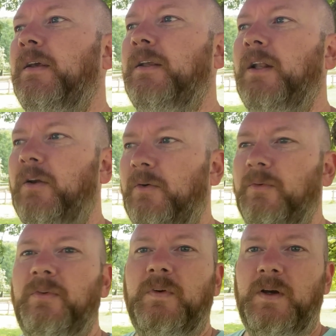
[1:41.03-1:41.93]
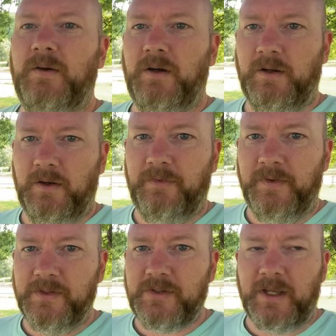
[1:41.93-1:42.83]
you know, because I
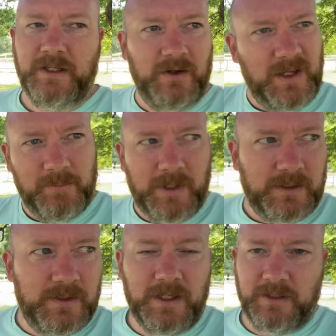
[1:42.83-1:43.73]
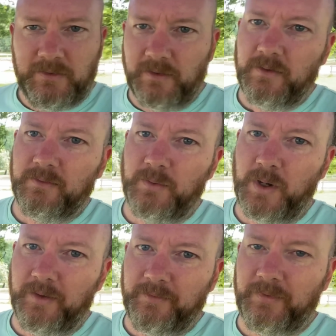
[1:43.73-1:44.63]
often say, you know, get back to nature
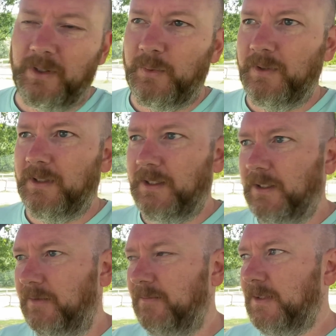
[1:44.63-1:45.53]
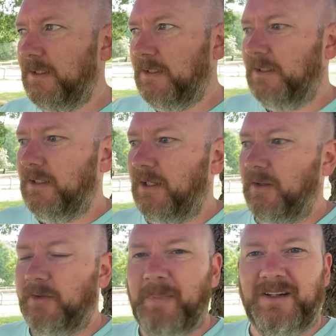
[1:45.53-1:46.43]
quite frequently and, you
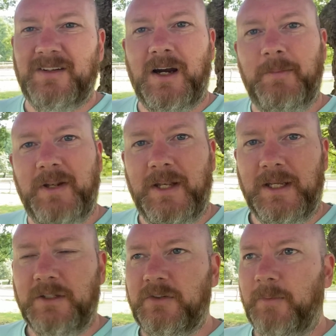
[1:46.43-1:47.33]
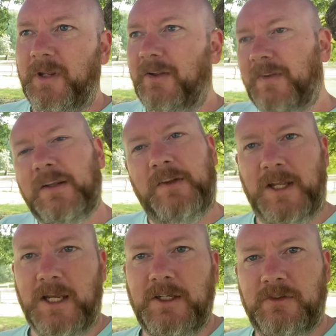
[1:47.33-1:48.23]
know, spend time in nature, because that's the
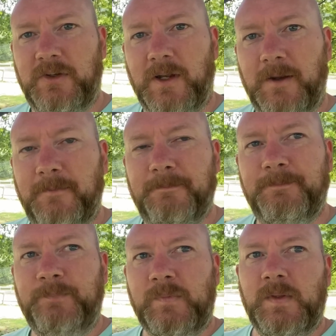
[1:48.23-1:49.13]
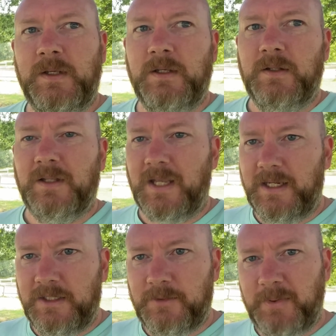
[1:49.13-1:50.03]
gauge, you know. The
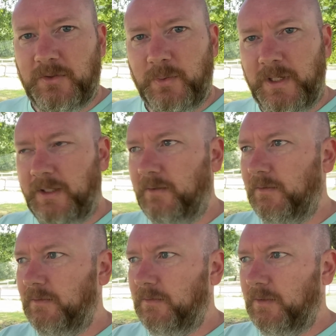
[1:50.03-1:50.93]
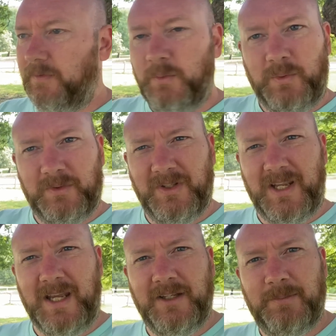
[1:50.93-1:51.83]
gauge between, if you want the
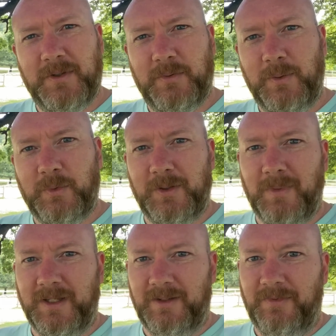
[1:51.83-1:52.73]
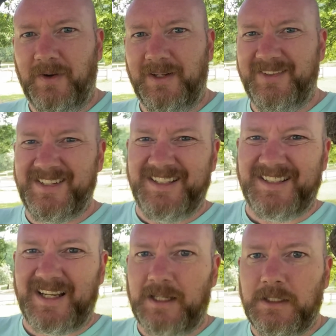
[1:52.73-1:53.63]
gauge between what you might define as
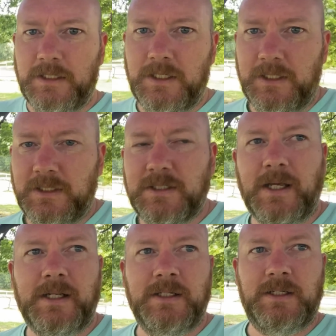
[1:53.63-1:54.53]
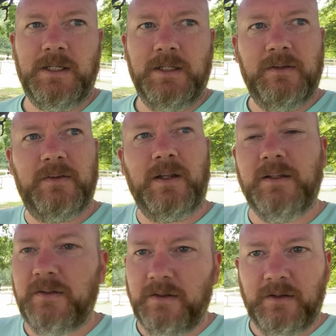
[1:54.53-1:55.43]
insanity and sanity.
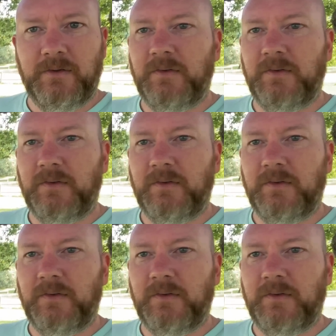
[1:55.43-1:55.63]
Insanity